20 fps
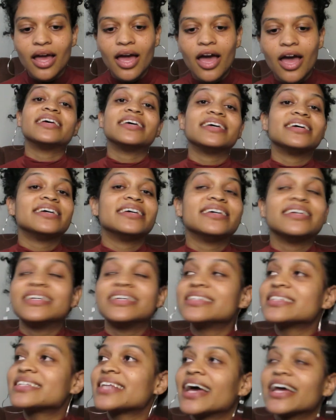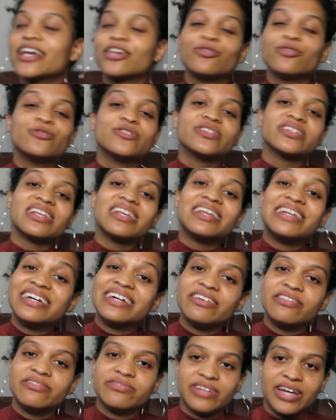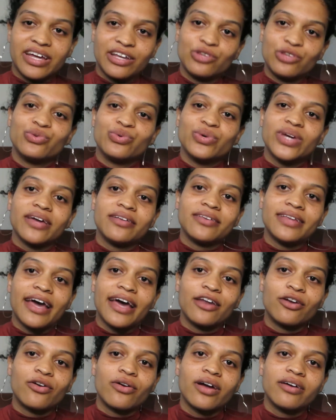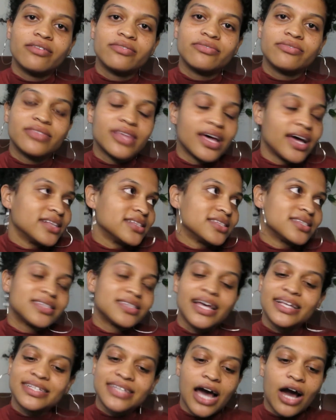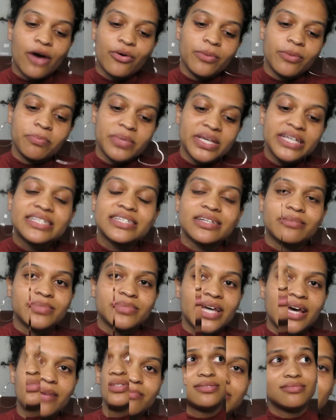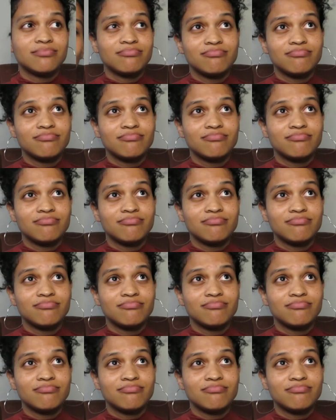It's like you just live and you get dandruff. That's how it be sometimes.